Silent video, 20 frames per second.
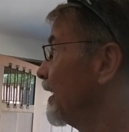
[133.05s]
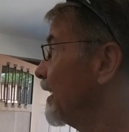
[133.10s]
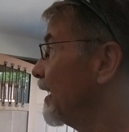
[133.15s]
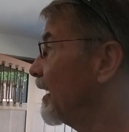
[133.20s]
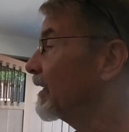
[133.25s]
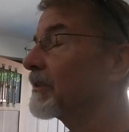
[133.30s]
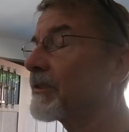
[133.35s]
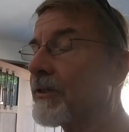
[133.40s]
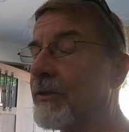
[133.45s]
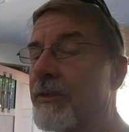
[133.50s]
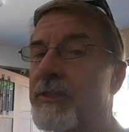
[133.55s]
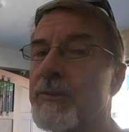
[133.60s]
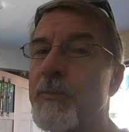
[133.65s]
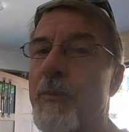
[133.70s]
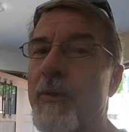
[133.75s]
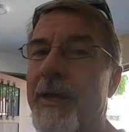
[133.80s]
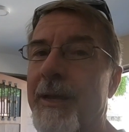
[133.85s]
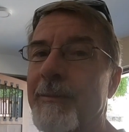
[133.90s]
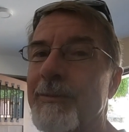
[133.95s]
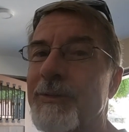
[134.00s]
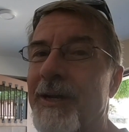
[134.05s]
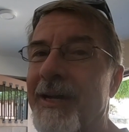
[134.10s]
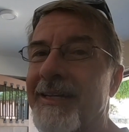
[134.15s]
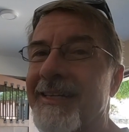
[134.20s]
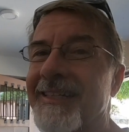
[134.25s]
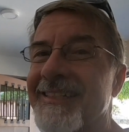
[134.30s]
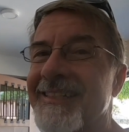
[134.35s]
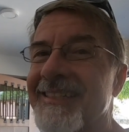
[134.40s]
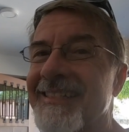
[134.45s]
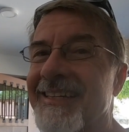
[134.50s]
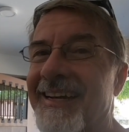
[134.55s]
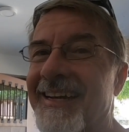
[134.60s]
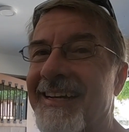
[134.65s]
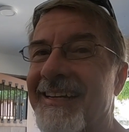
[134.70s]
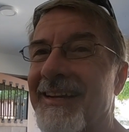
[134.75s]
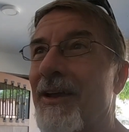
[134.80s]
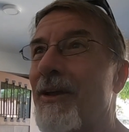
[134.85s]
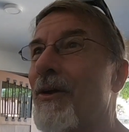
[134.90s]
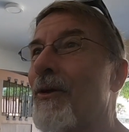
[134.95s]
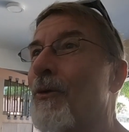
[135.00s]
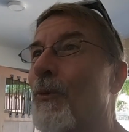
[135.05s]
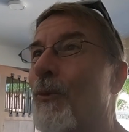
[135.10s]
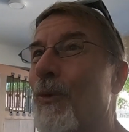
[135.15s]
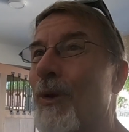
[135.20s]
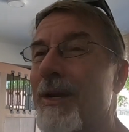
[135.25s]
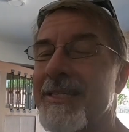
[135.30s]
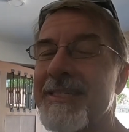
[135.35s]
So this morning I'm trying to decide, what